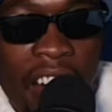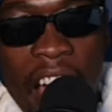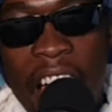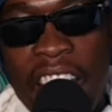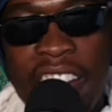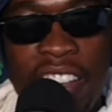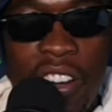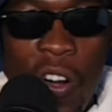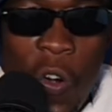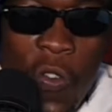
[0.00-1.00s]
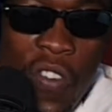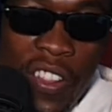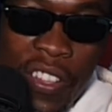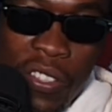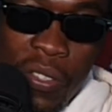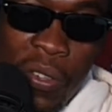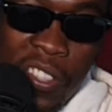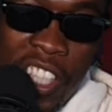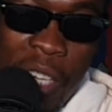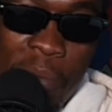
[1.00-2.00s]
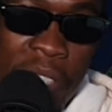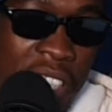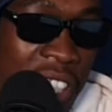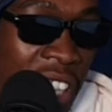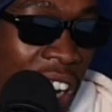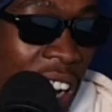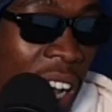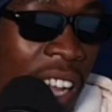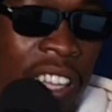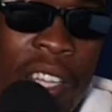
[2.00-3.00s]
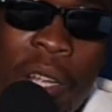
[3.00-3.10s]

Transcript: crying over the social media,